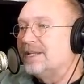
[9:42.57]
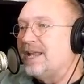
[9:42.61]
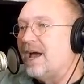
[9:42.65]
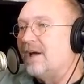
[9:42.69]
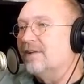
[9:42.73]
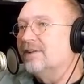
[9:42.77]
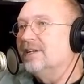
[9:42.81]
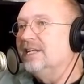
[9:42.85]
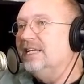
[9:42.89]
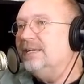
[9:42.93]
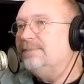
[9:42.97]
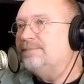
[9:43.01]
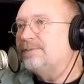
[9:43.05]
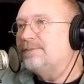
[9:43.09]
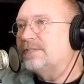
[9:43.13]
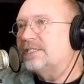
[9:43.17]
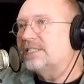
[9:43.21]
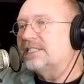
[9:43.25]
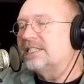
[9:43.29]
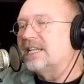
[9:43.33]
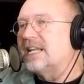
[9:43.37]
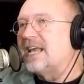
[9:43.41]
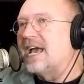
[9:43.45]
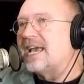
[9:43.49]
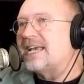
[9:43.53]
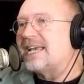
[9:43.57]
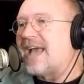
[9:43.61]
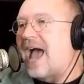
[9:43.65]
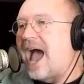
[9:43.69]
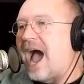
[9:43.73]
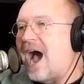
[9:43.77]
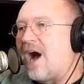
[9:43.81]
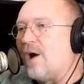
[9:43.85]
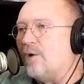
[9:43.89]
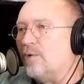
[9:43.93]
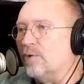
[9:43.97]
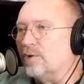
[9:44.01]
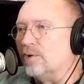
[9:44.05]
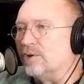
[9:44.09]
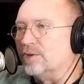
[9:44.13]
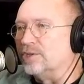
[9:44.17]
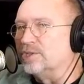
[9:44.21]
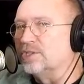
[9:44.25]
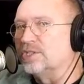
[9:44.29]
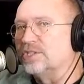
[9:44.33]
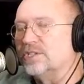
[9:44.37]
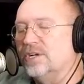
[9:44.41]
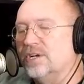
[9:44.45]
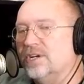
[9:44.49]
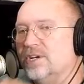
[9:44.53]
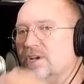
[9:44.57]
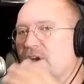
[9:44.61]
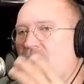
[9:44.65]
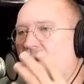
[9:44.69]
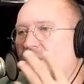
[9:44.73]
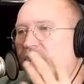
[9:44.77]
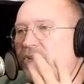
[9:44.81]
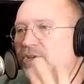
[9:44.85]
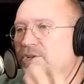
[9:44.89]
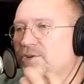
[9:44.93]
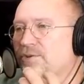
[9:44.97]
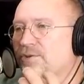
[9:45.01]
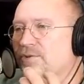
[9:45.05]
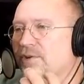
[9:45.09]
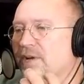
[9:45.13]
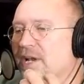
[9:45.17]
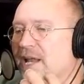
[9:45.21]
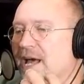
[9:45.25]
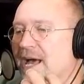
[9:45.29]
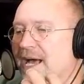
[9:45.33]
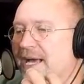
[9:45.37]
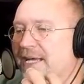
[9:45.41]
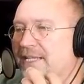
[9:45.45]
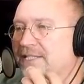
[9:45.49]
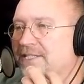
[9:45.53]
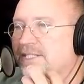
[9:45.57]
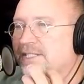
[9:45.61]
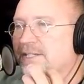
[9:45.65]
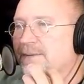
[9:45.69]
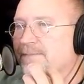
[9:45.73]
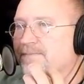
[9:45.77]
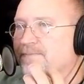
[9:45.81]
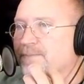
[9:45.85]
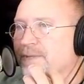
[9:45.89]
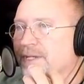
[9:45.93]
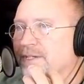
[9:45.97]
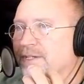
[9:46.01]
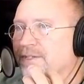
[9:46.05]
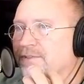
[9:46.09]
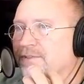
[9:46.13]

Now, lips like ours are utilized